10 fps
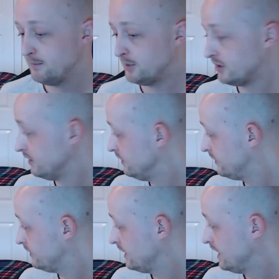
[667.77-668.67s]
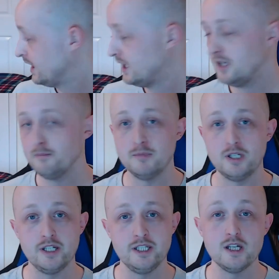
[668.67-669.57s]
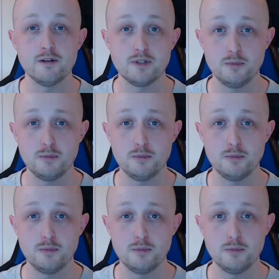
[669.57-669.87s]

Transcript: because my girlfriend